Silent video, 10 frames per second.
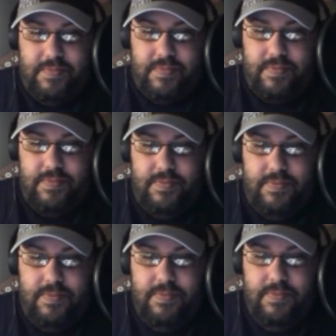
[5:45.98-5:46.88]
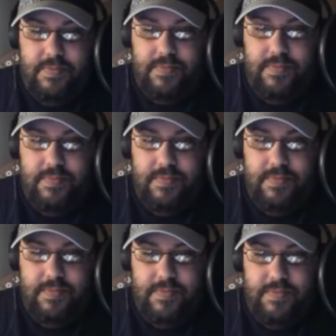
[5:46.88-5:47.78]

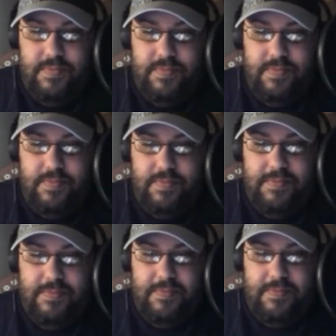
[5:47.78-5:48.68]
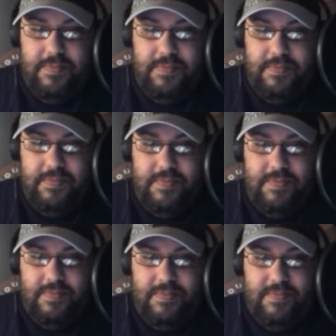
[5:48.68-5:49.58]

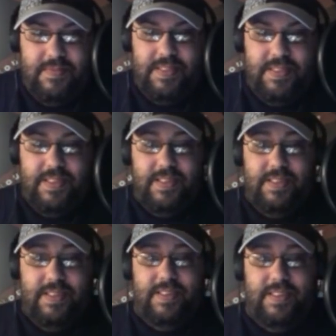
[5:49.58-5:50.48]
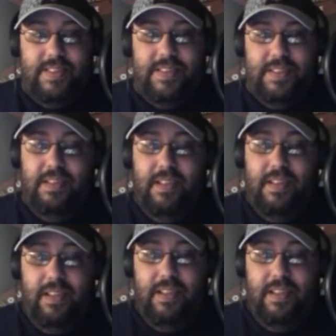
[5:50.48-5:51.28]
No words are spoken by the person on screen.